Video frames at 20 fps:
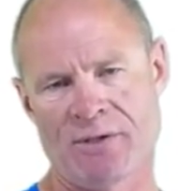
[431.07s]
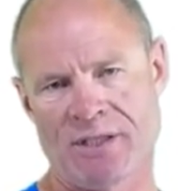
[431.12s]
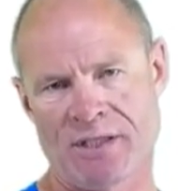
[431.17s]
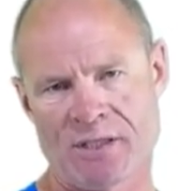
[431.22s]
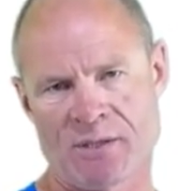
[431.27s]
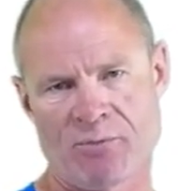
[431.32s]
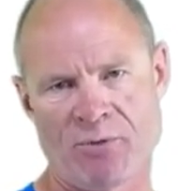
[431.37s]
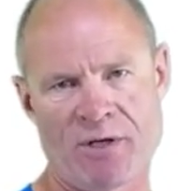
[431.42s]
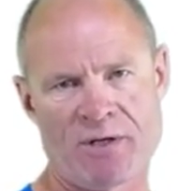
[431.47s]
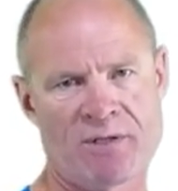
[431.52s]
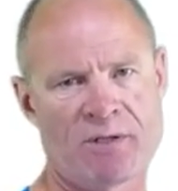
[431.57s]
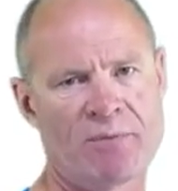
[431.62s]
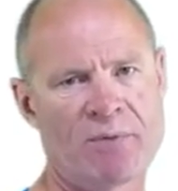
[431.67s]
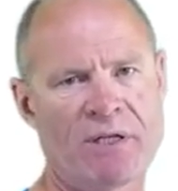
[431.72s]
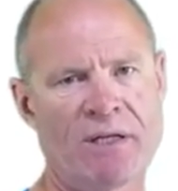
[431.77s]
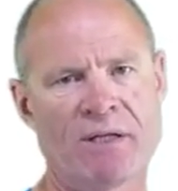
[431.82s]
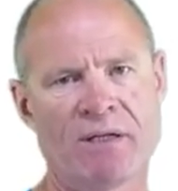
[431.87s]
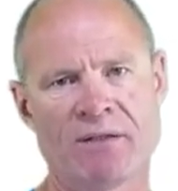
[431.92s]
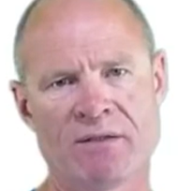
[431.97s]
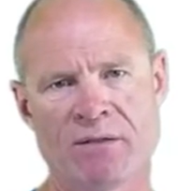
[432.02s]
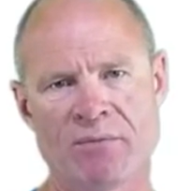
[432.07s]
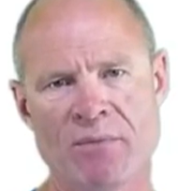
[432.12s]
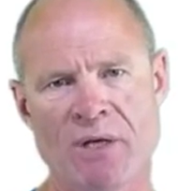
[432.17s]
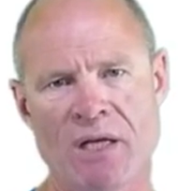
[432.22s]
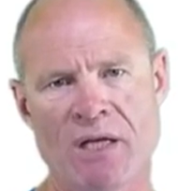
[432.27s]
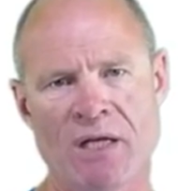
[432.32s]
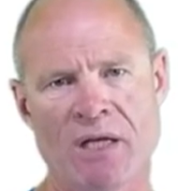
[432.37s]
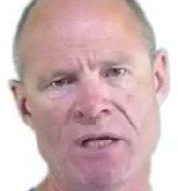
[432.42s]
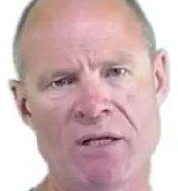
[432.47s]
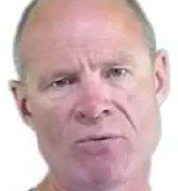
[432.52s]
Disc brakes are beginning to
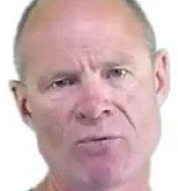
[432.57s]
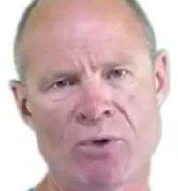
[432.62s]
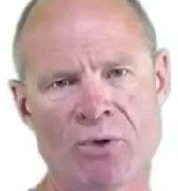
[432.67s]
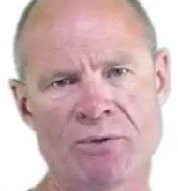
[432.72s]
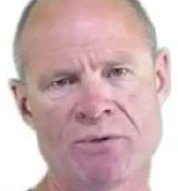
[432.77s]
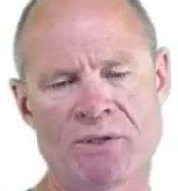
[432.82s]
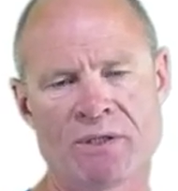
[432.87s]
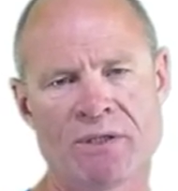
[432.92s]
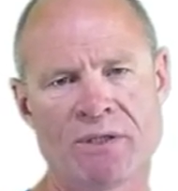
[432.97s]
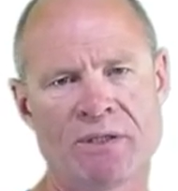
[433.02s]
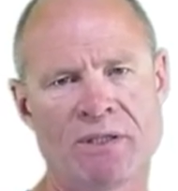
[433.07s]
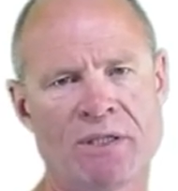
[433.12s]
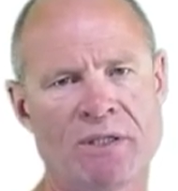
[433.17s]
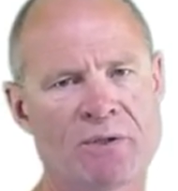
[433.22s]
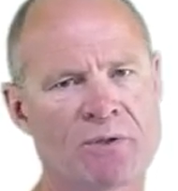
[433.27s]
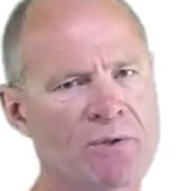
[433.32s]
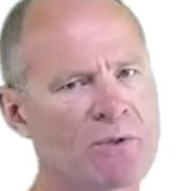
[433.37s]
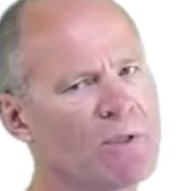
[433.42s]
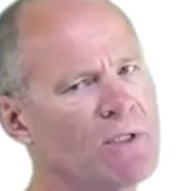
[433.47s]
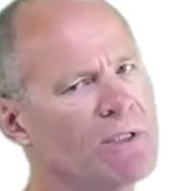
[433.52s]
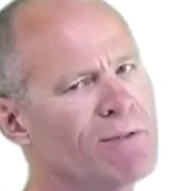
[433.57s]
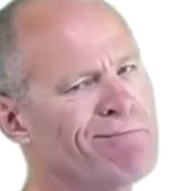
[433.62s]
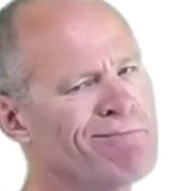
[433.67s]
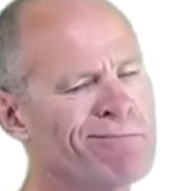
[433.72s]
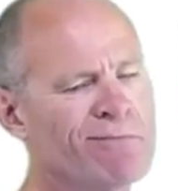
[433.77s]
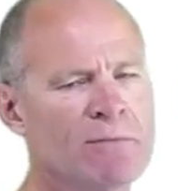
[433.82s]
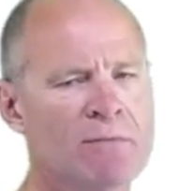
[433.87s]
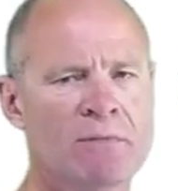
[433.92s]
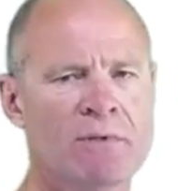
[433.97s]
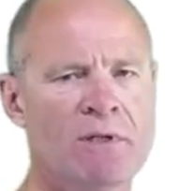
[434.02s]
make inroads into the industry,
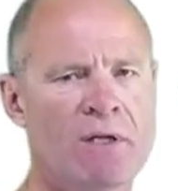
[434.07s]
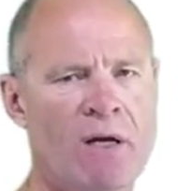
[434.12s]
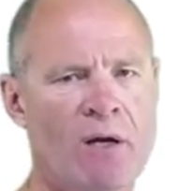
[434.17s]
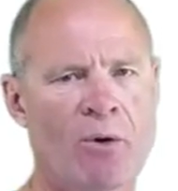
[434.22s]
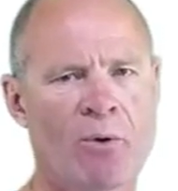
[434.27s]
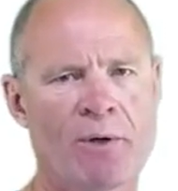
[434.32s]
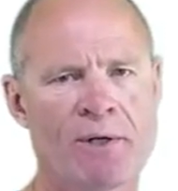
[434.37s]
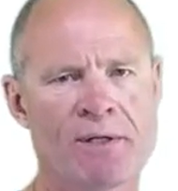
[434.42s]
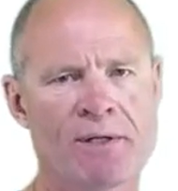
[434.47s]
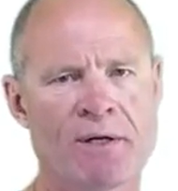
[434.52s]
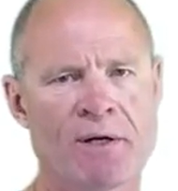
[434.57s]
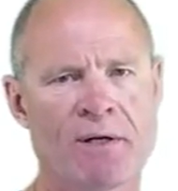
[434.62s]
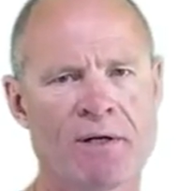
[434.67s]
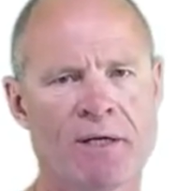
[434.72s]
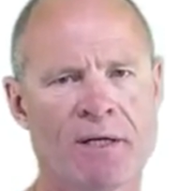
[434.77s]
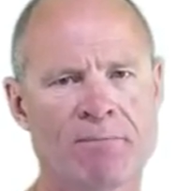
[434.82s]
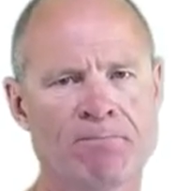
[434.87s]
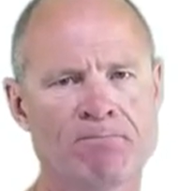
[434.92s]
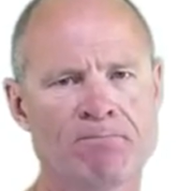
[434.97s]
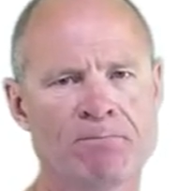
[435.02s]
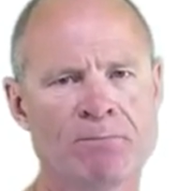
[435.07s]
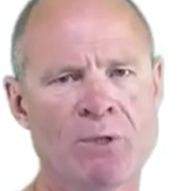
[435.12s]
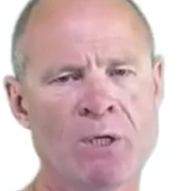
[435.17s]
not quite there yet.